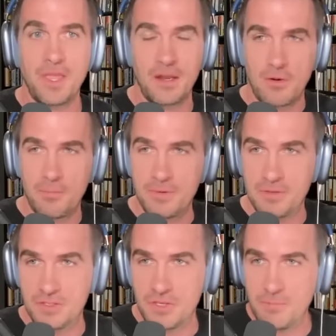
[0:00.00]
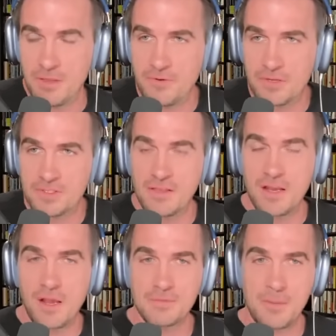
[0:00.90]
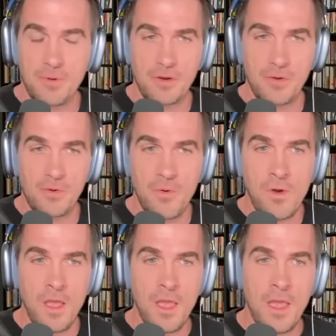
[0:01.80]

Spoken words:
and it should be the first thing that comes up on Google.